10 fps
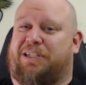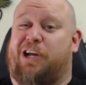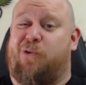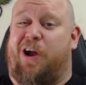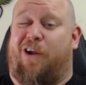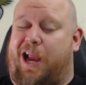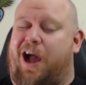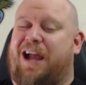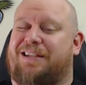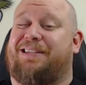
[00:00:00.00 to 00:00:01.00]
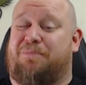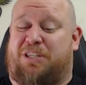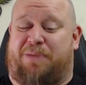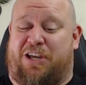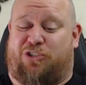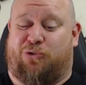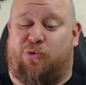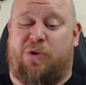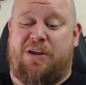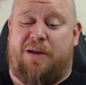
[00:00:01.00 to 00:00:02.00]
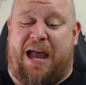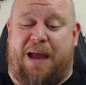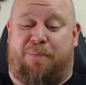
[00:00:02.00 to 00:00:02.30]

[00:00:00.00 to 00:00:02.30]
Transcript: But don't worry, I got some special uh,